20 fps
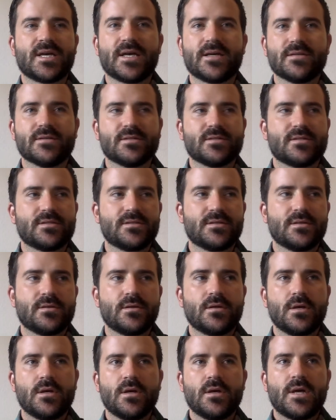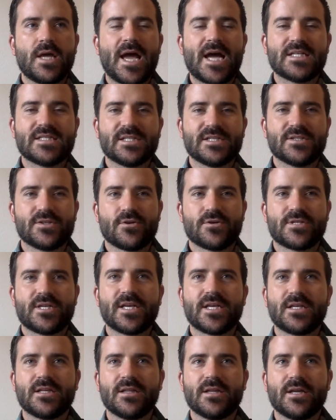As it is
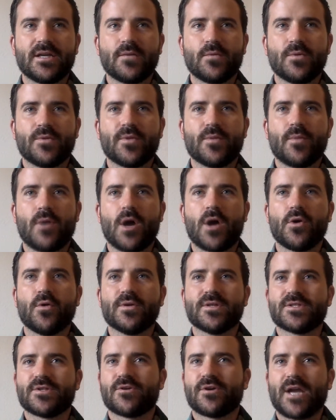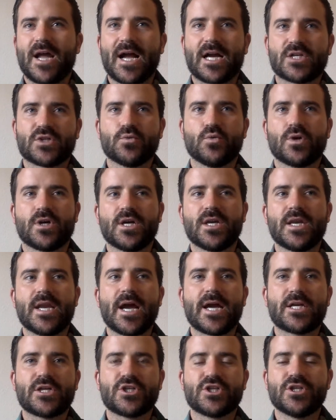articulated with the model, is there an actual
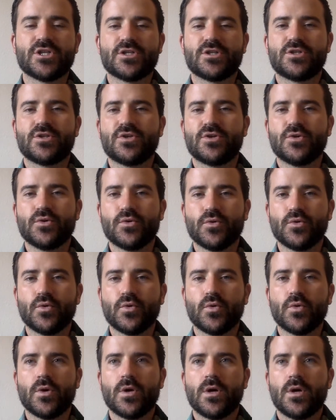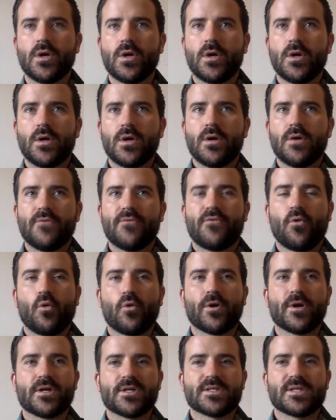connection to,
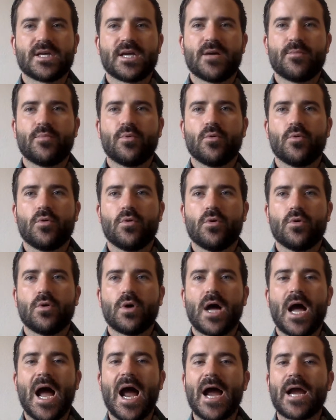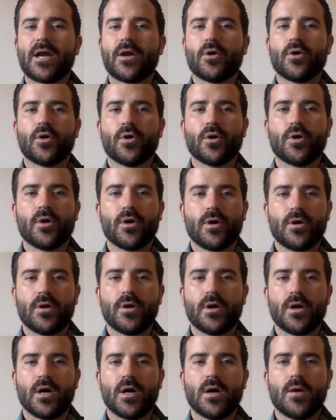for example, higher
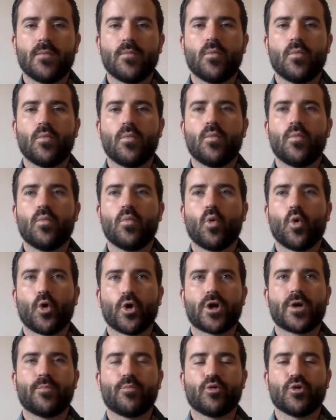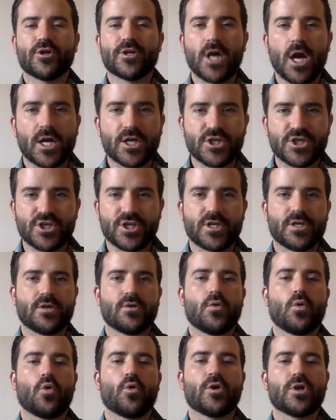work production
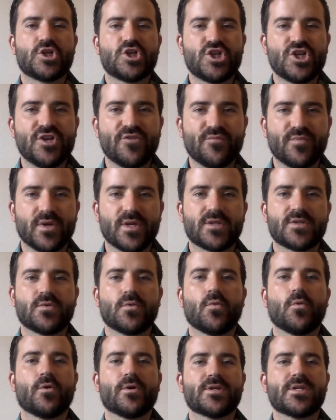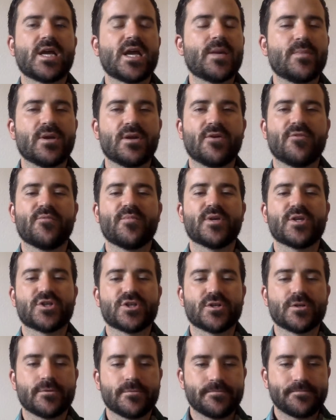or achievement or attainment of
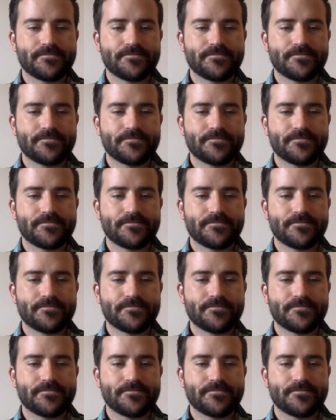mission?